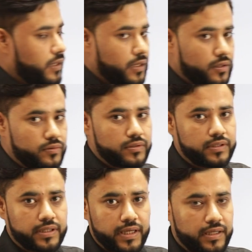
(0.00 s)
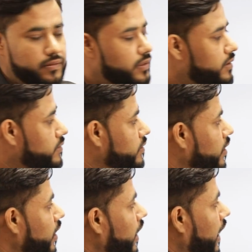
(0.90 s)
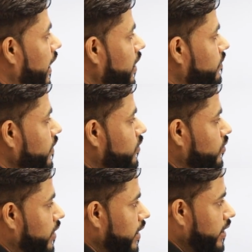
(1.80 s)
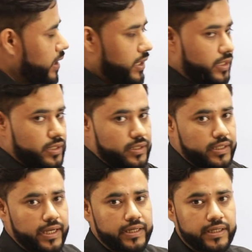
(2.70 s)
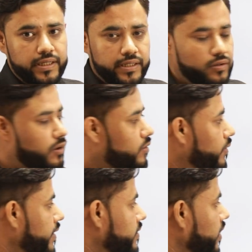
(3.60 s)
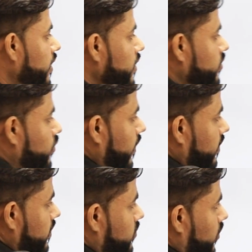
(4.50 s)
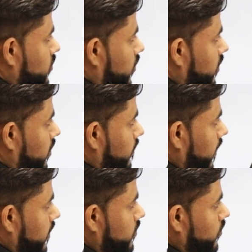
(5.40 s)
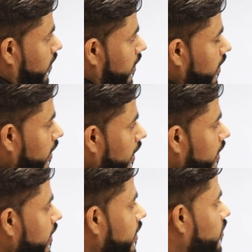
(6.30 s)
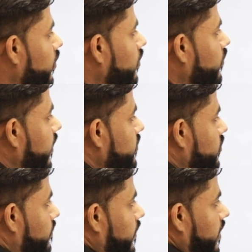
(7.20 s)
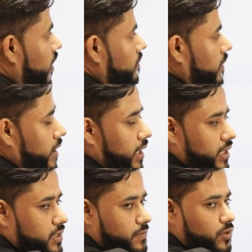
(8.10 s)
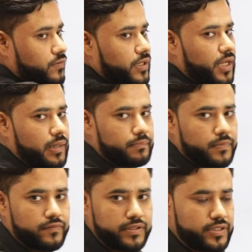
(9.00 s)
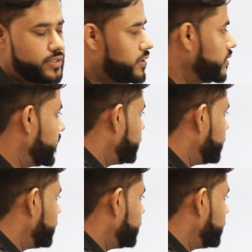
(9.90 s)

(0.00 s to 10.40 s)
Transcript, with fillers: Now the case is I'll be rotating it 90 degree clockwise. So when this horizontal plane is rotated 90 degree clockwise, so B and B dash may overlap with each other.